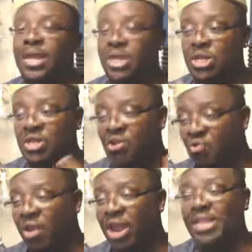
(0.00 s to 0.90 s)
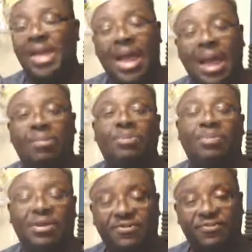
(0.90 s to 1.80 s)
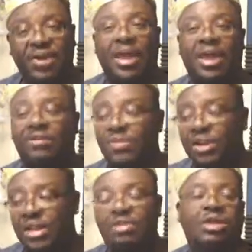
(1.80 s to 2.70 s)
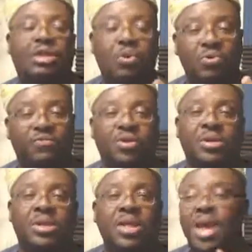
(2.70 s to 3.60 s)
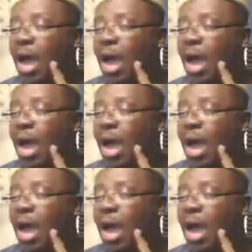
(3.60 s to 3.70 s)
It's just a great time to be a fan of the DC Universe.